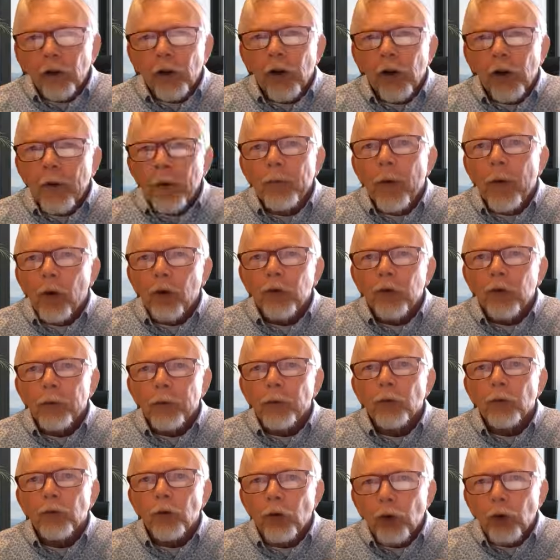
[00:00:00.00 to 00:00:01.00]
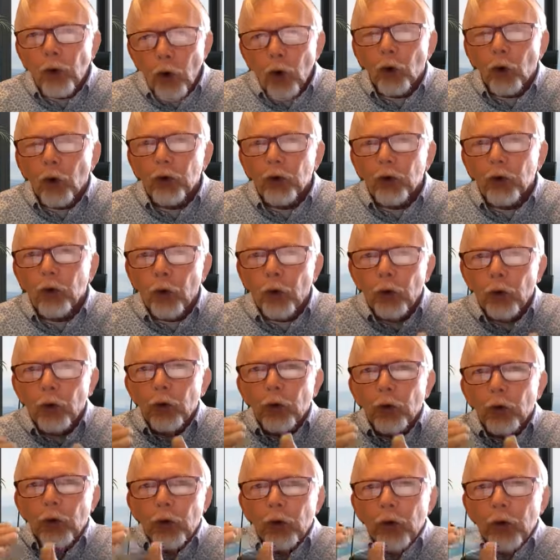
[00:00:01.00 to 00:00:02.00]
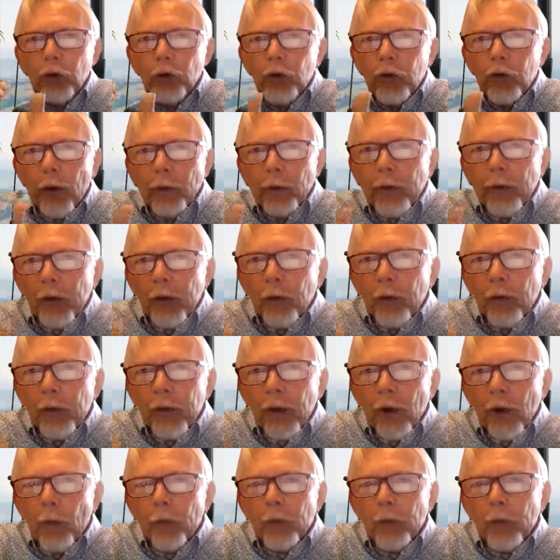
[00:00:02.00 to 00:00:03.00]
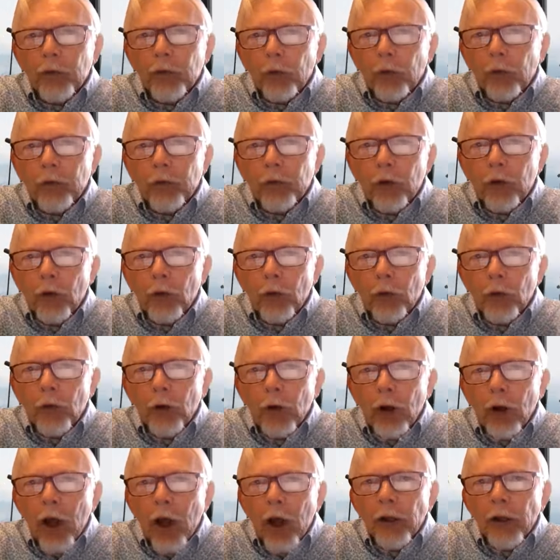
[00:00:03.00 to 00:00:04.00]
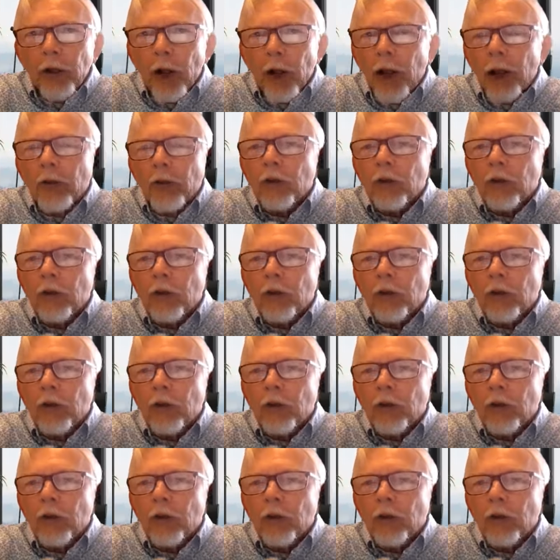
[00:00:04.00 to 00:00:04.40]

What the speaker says: that it's virtually impossible to talk to somebody with the opposite view.